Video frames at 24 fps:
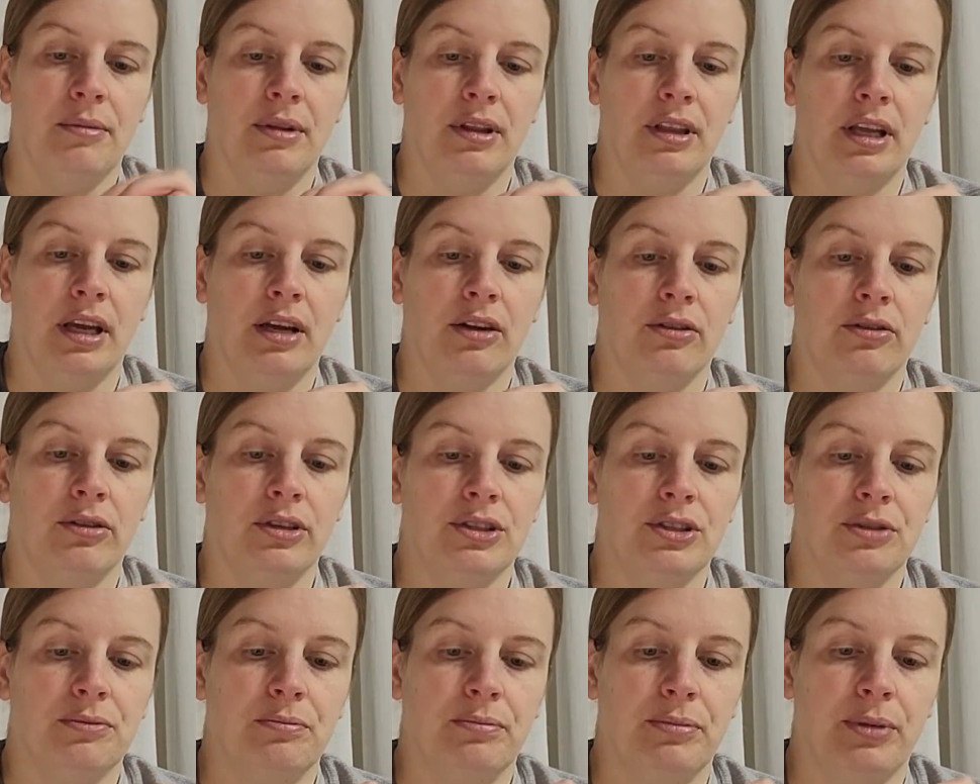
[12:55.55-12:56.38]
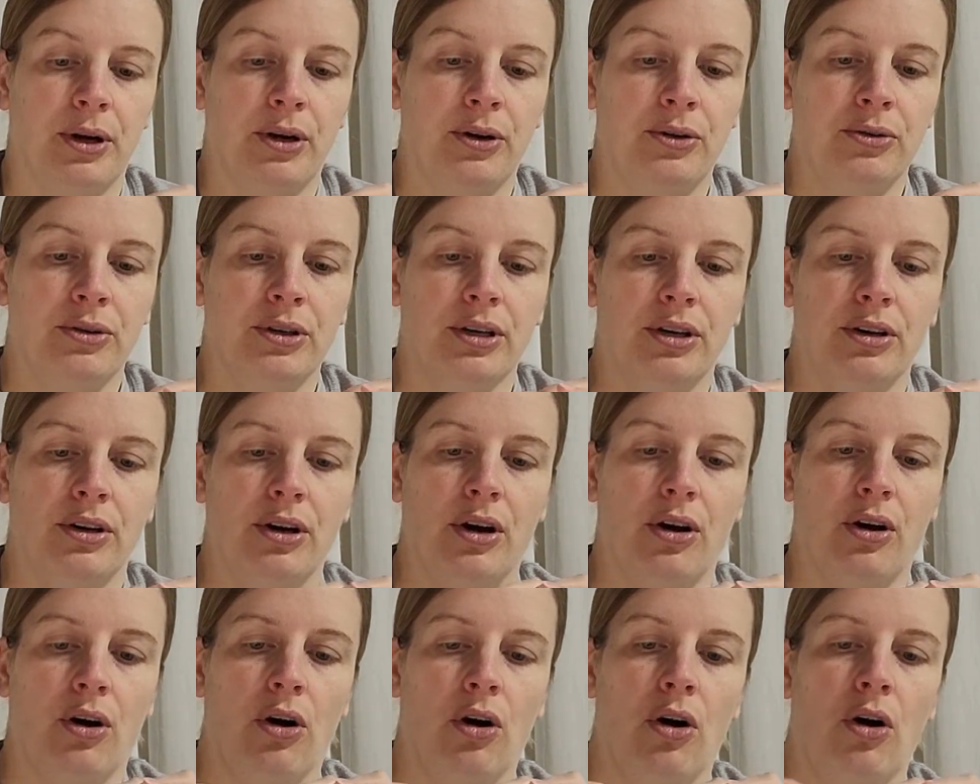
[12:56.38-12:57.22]
they are going to poke a
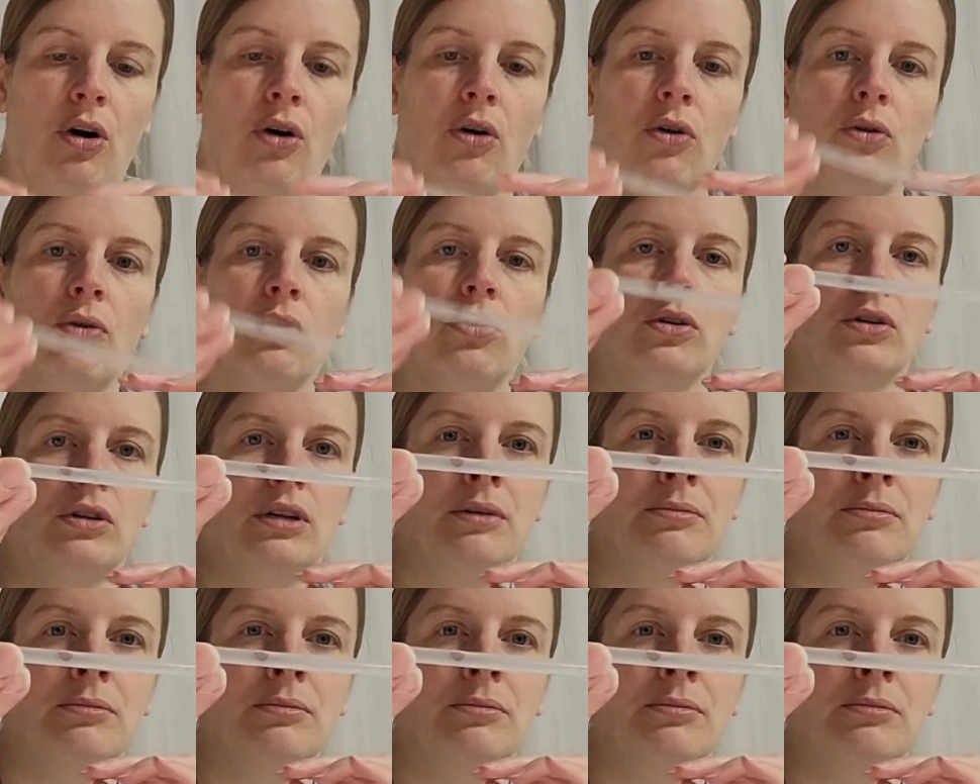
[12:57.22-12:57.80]
hole.